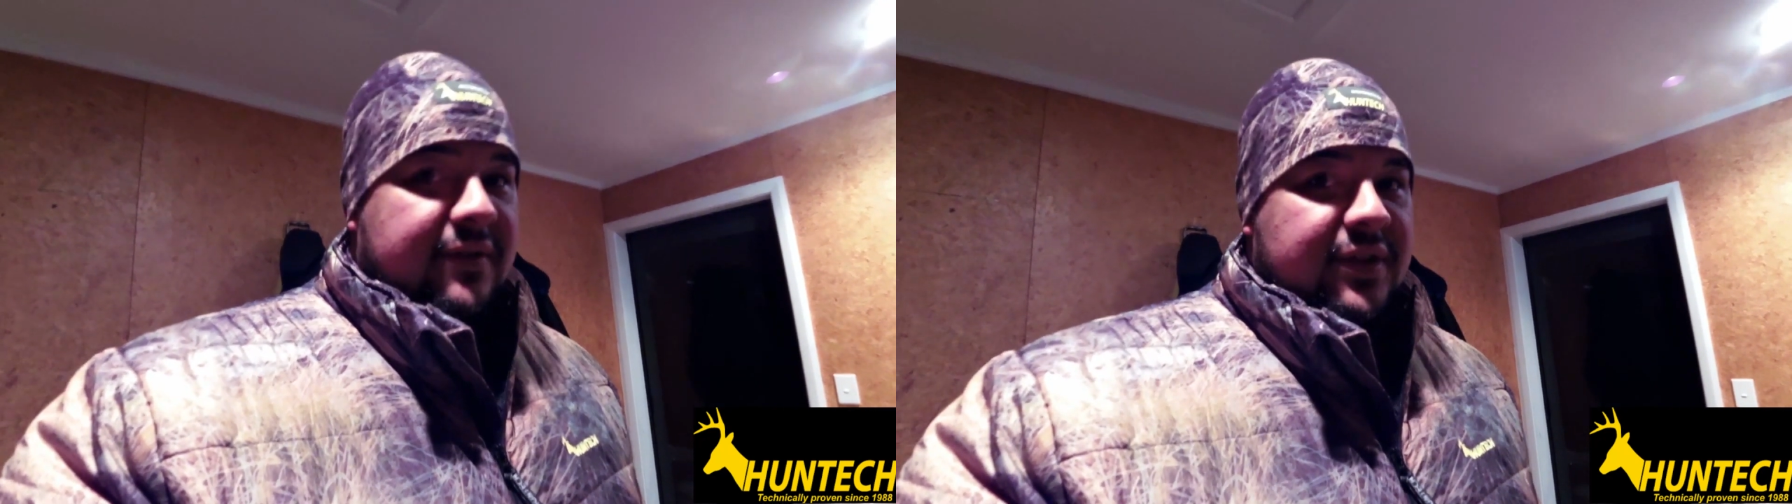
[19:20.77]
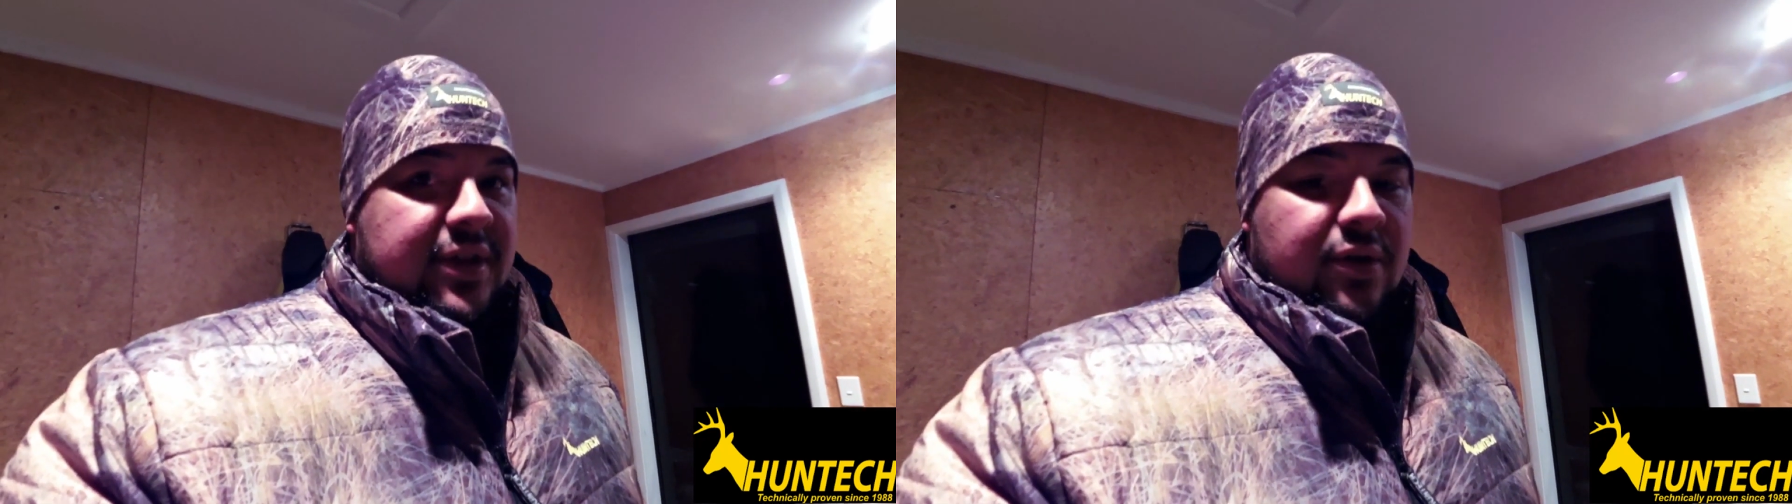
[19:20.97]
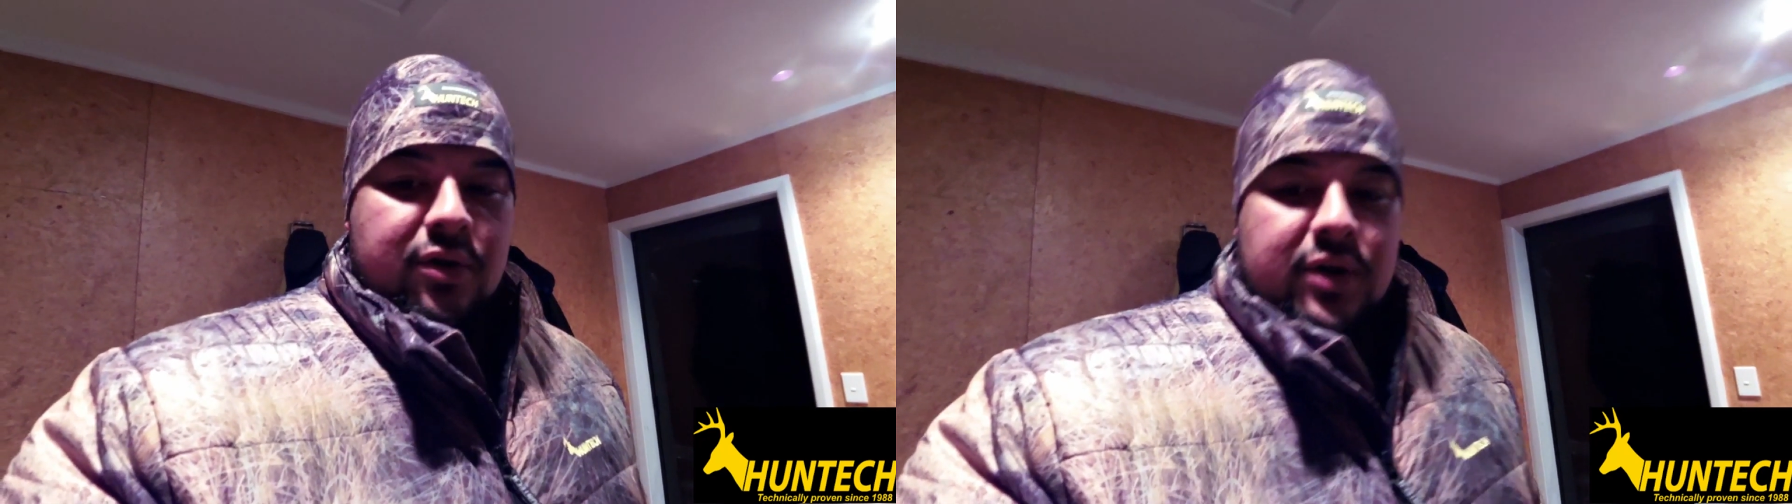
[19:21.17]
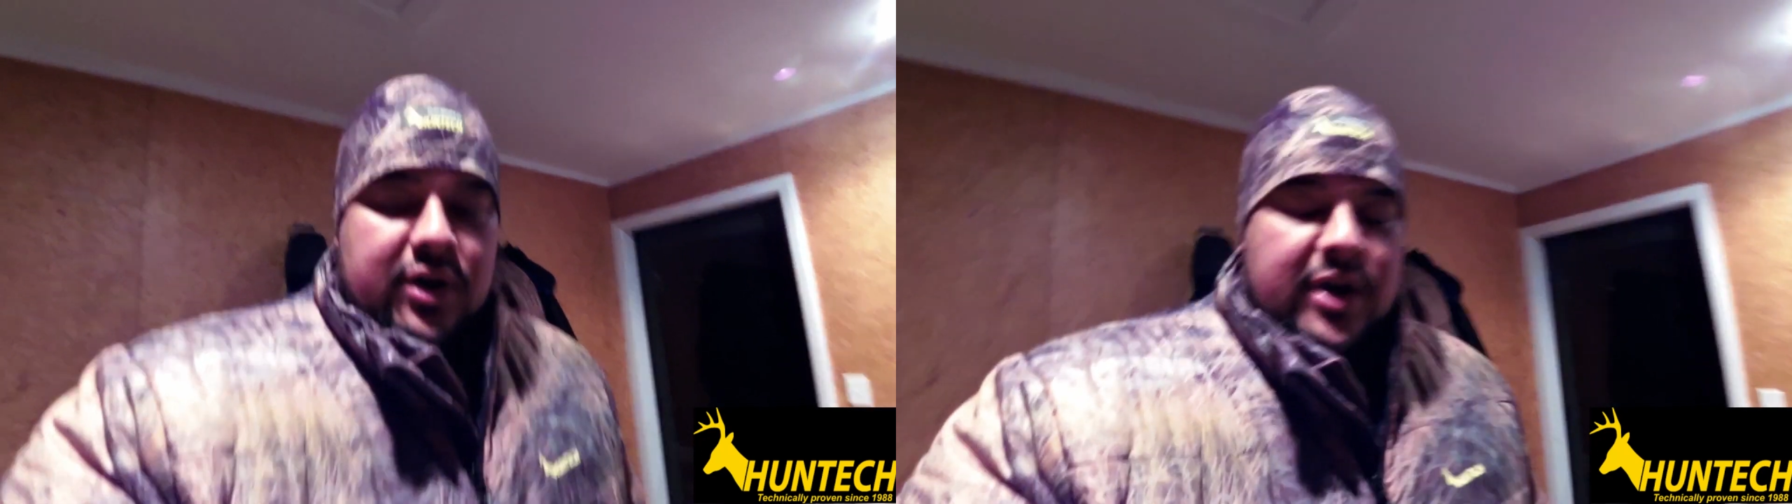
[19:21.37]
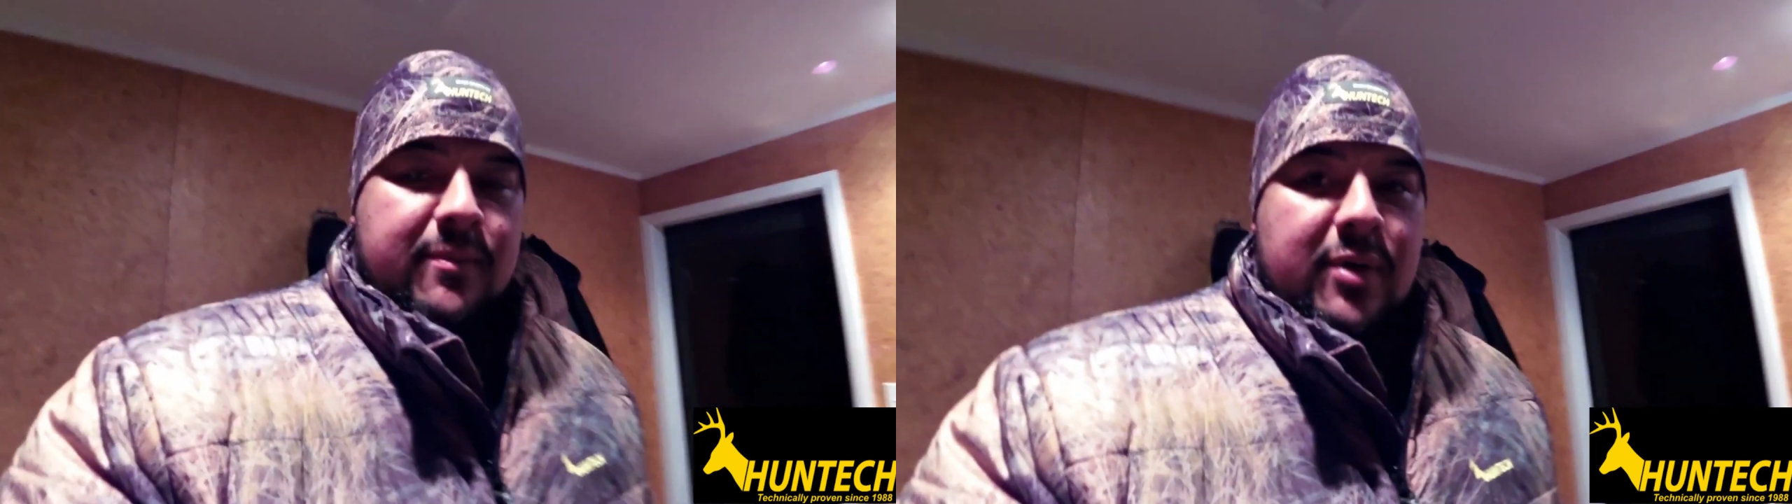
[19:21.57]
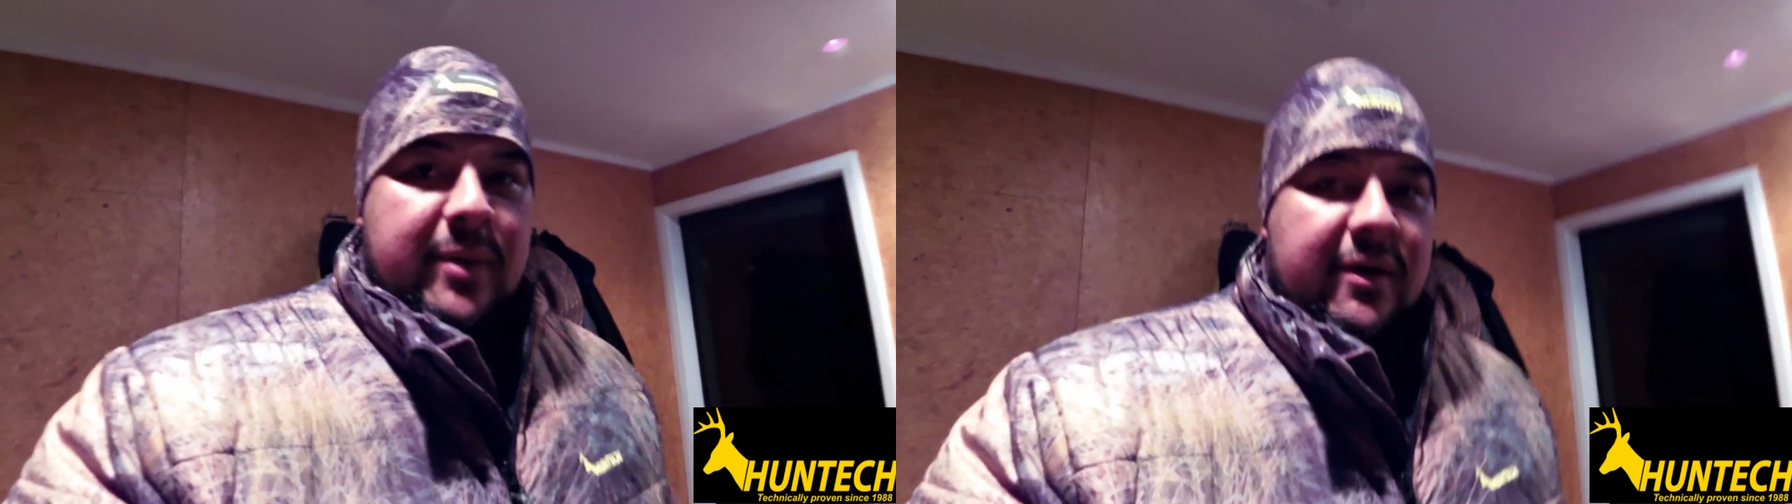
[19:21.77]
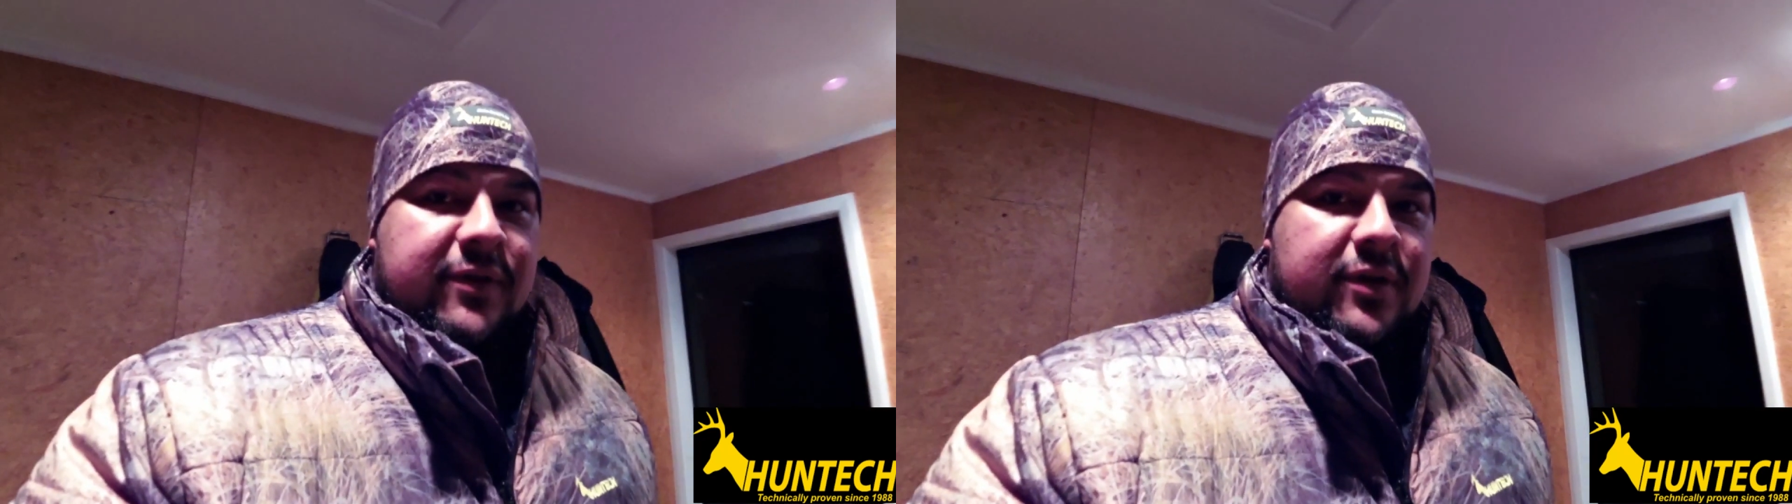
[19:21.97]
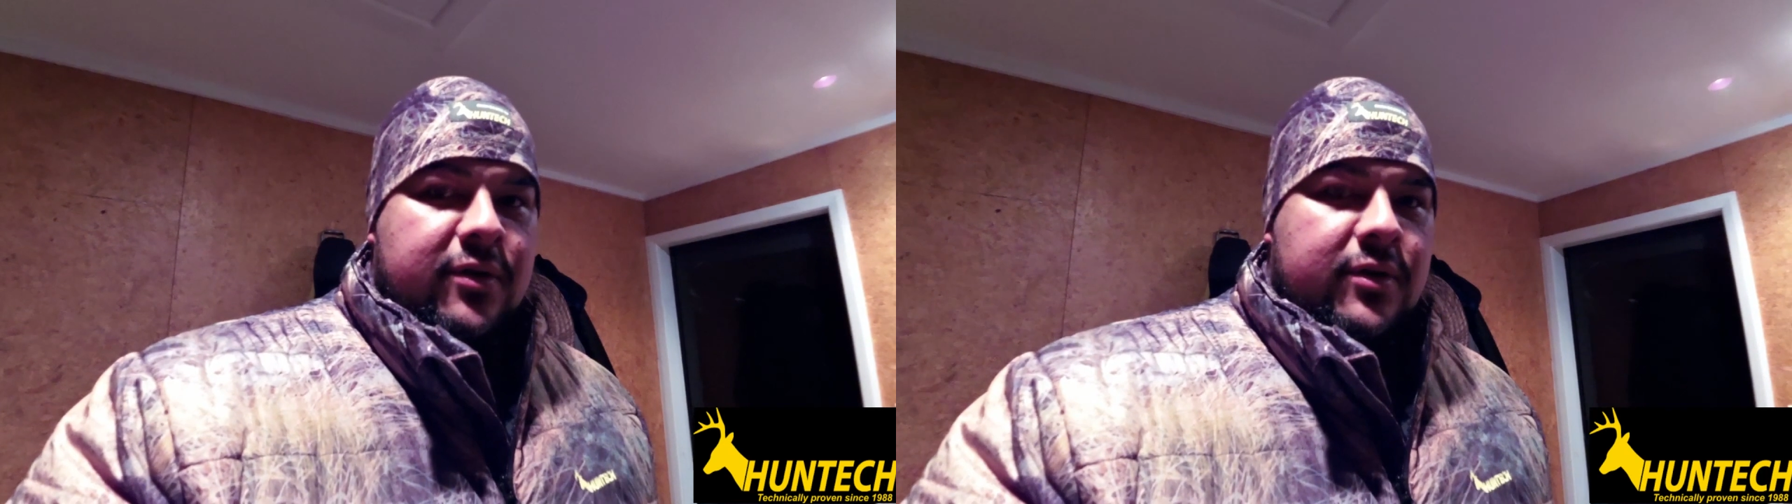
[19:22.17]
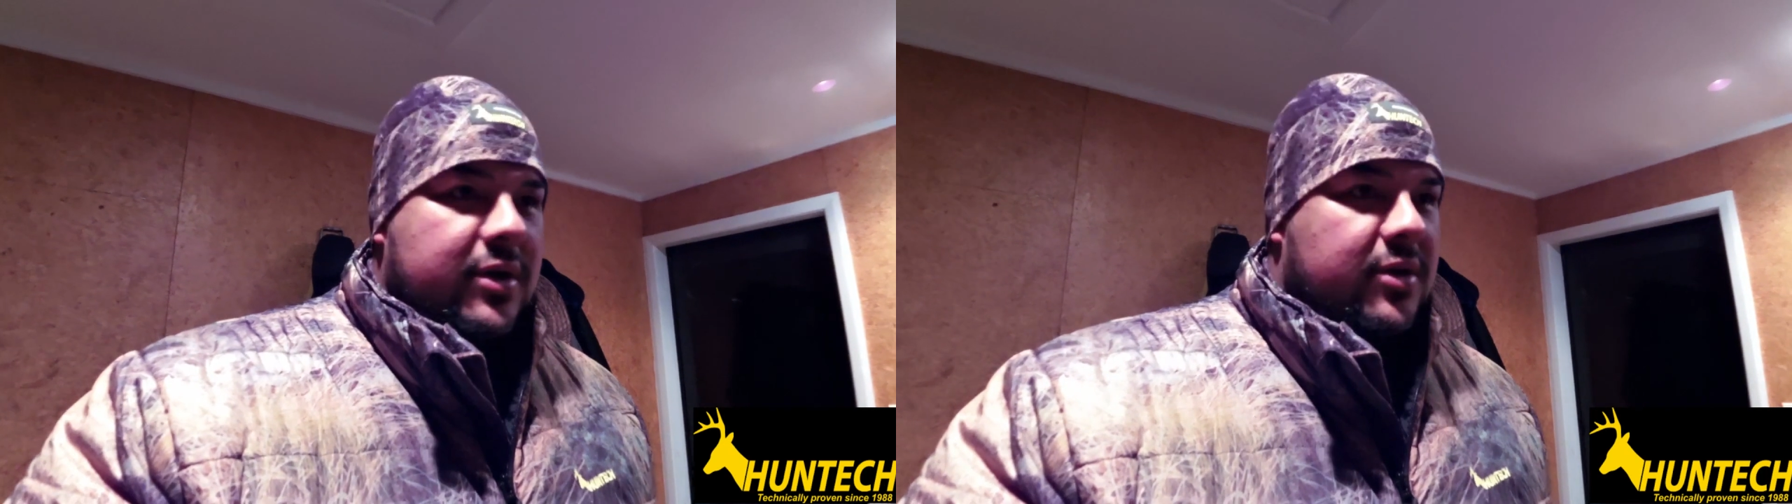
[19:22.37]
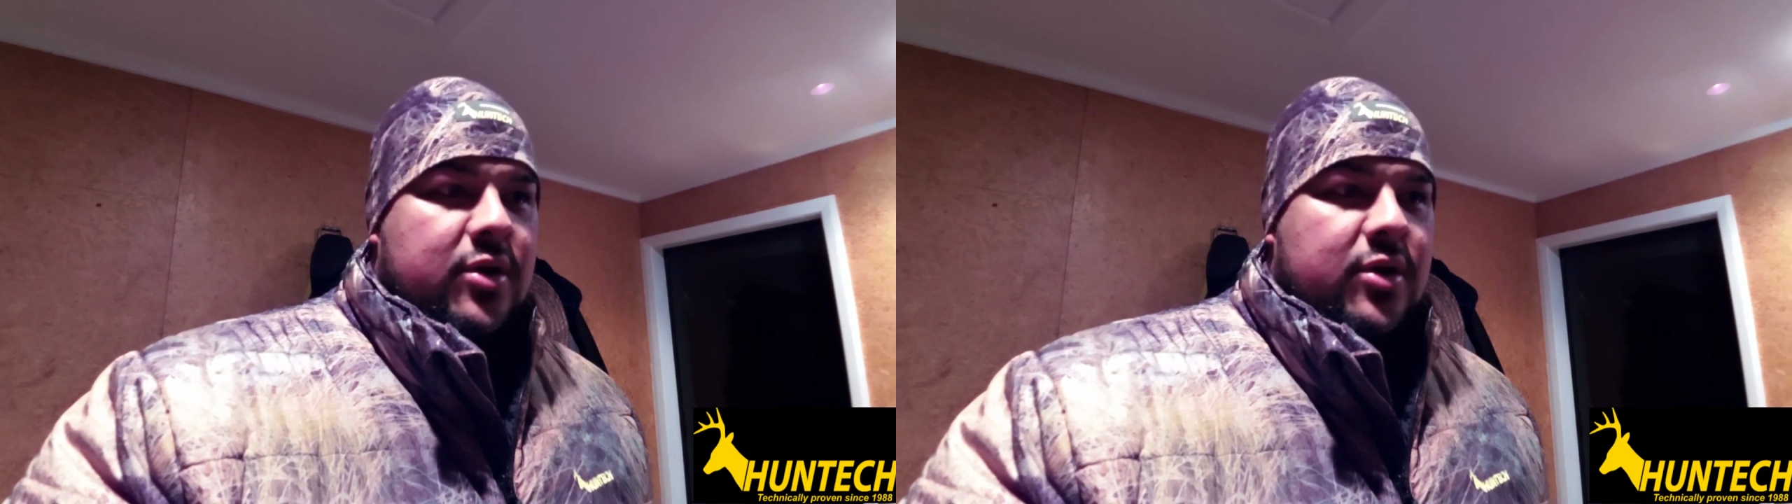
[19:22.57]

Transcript: had everything on and I had my puffy on,